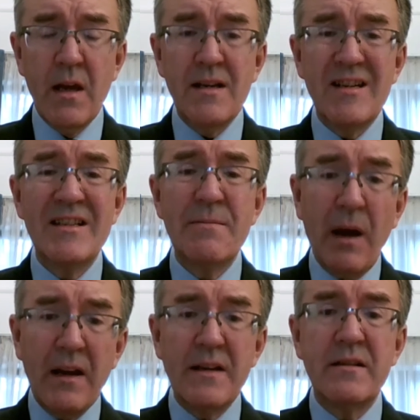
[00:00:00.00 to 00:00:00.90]

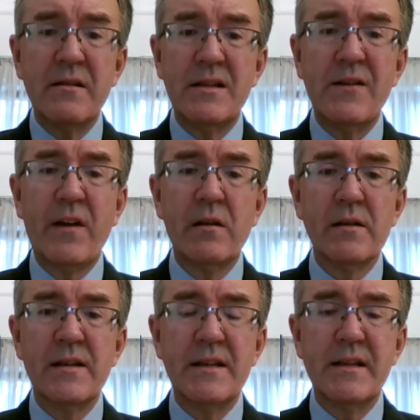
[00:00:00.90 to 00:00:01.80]
Despite the
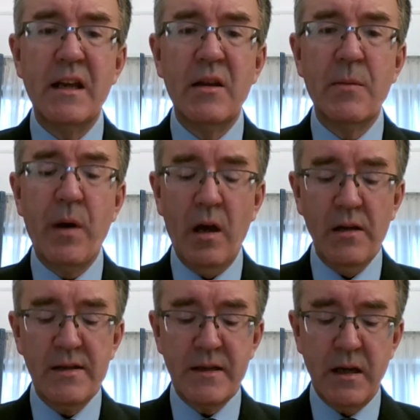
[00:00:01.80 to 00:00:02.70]
difficulties in the
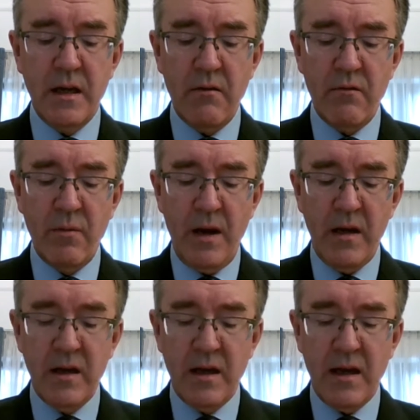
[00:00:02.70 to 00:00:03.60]
past,
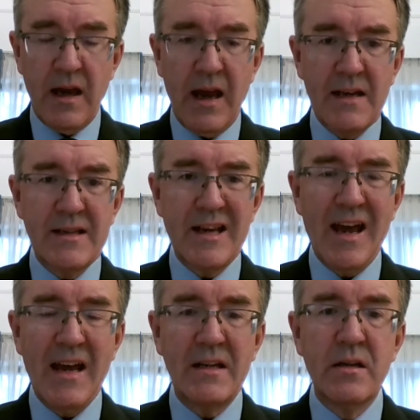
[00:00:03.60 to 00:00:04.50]
Romania has
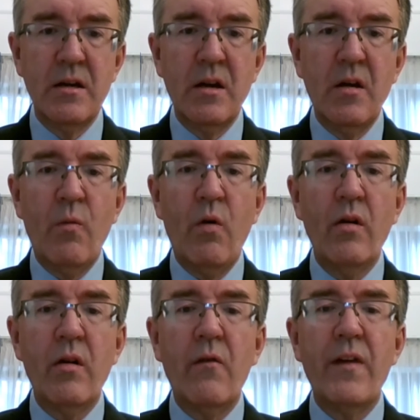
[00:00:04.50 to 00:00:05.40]
had
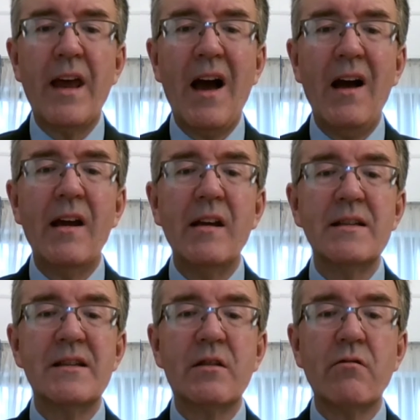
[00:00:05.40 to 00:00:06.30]
one of the
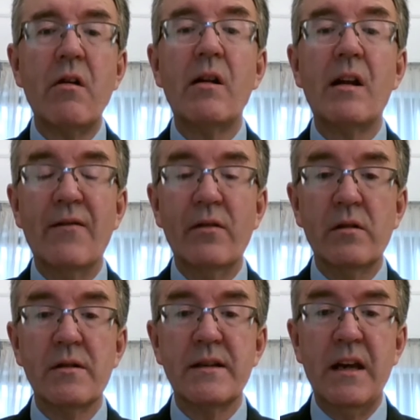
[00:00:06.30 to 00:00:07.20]
highest growth
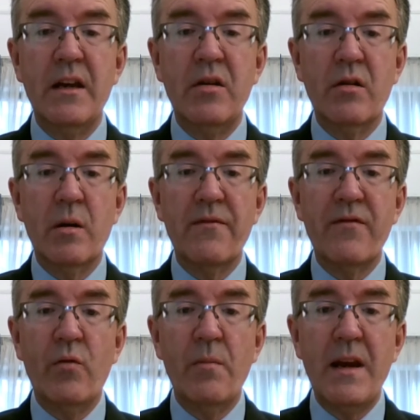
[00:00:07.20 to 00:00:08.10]
levels in Europe
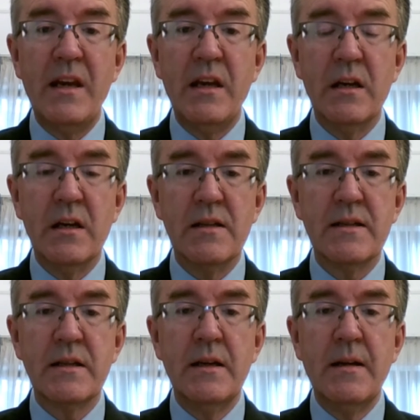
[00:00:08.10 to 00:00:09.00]
for many years.